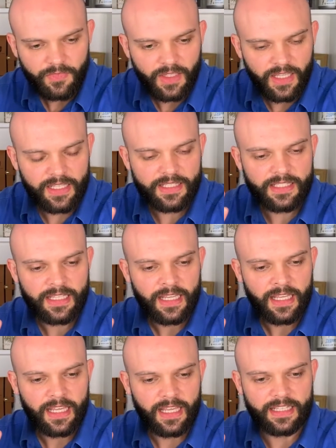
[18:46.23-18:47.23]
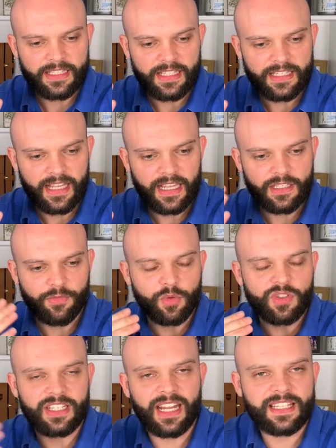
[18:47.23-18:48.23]
it's this case of,
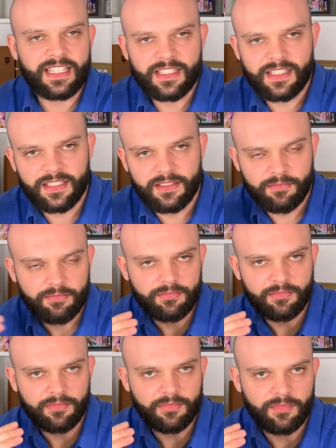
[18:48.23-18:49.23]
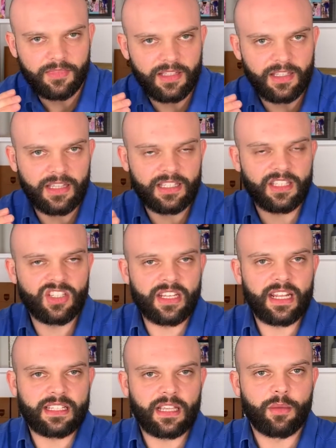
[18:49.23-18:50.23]
well, genetics, there's a
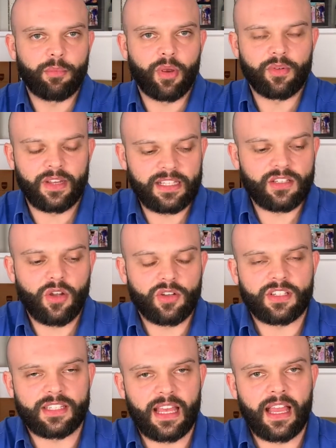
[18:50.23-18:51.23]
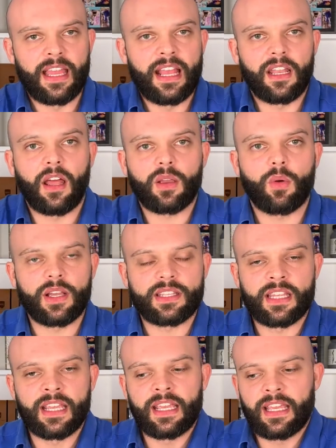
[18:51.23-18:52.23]
genetic component. It's not just that.
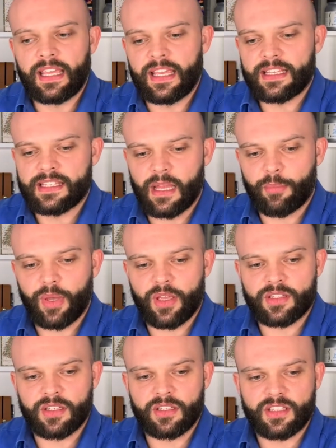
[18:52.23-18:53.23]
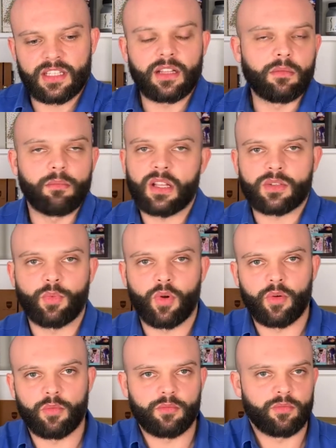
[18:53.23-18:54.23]
Likewise, is that person still much
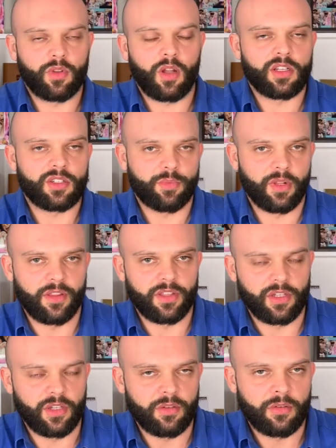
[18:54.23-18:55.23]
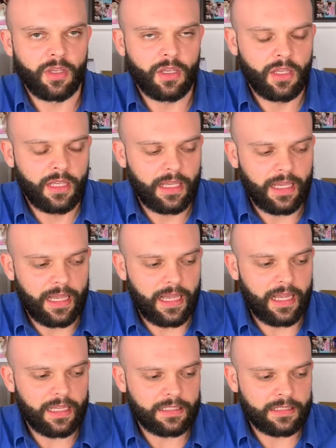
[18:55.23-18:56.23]
more knowledgeable than you?
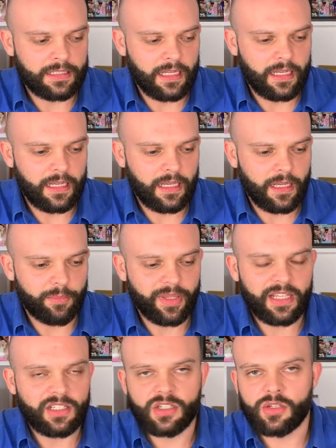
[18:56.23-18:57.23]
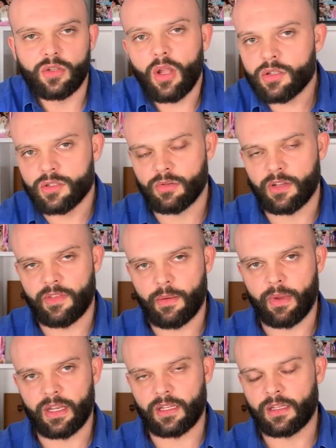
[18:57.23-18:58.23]
And but they just lost all of their
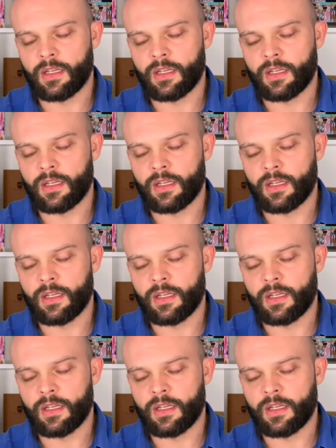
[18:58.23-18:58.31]
money.